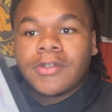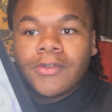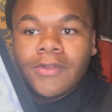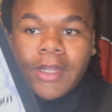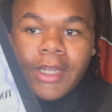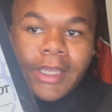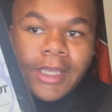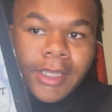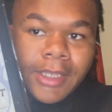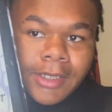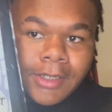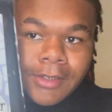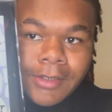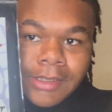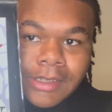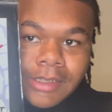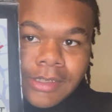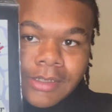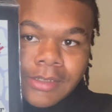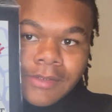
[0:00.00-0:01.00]
Right here.
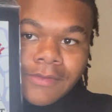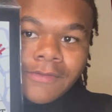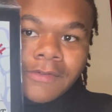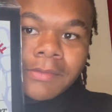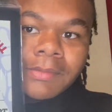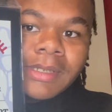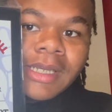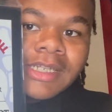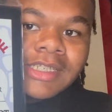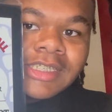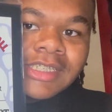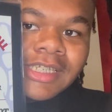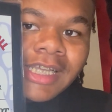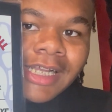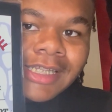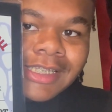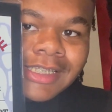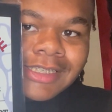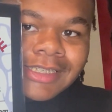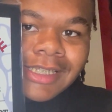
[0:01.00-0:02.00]
You feel me? I just
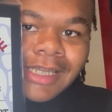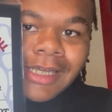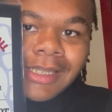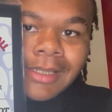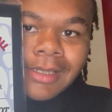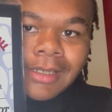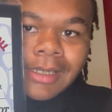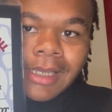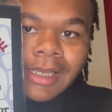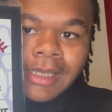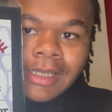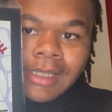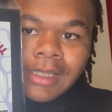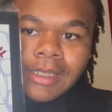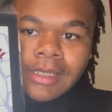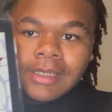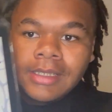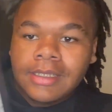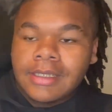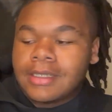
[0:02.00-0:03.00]
got this the other day.
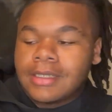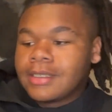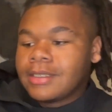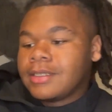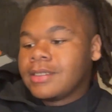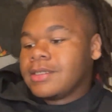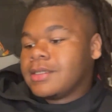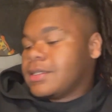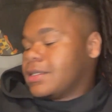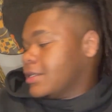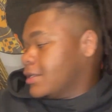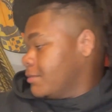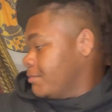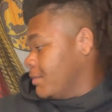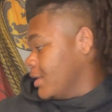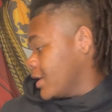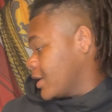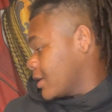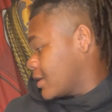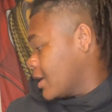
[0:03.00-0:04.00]

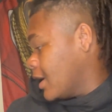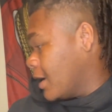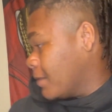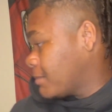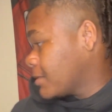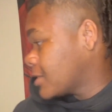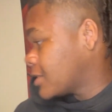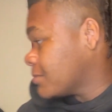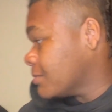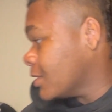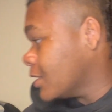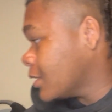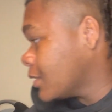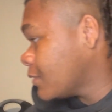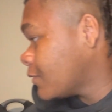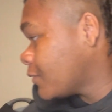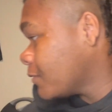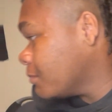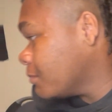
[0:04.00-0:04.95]
Big accomplishment for